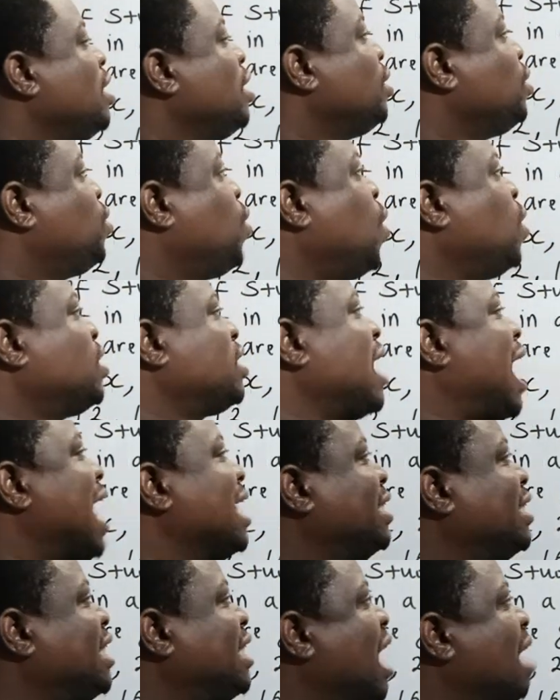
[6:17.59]
don't
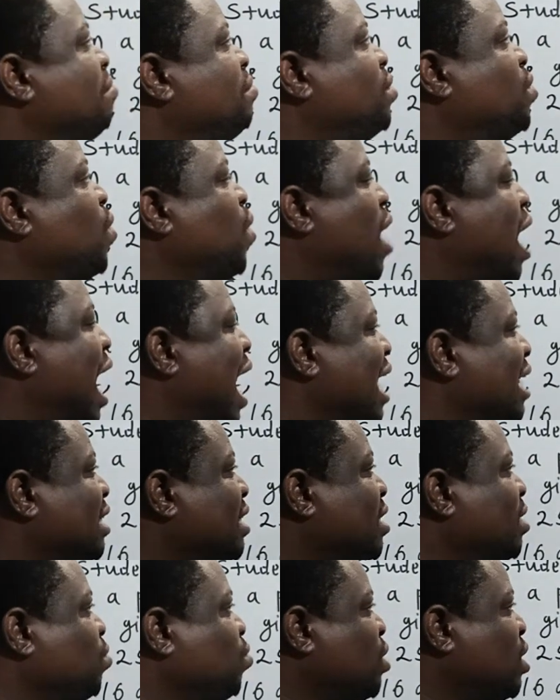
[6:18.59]
attempt to
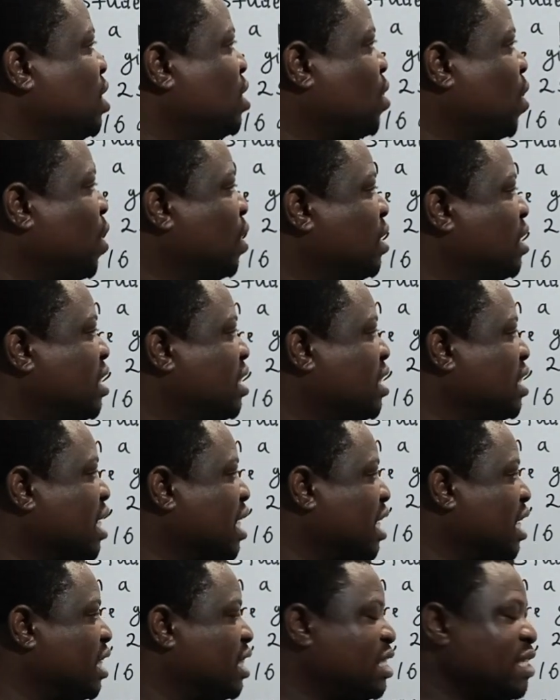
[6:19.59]
add with all this
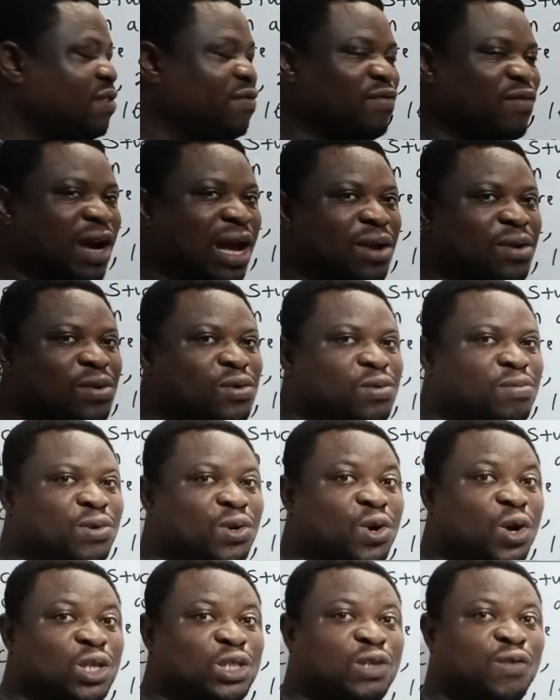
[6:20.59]
negative value,
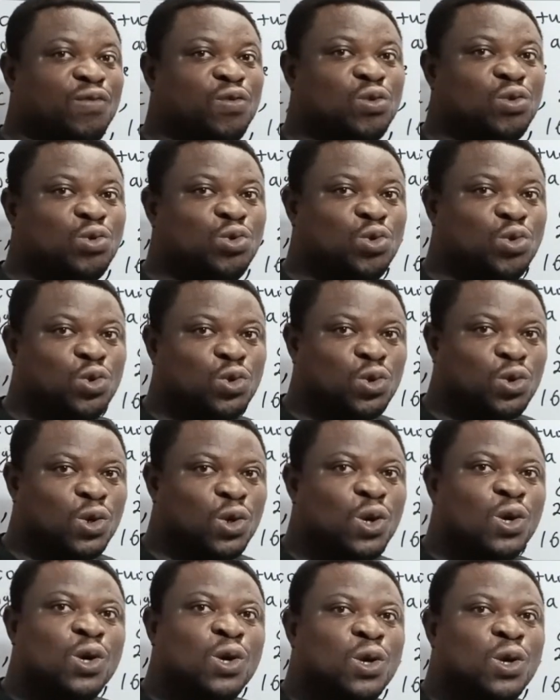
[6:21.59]
because if you do,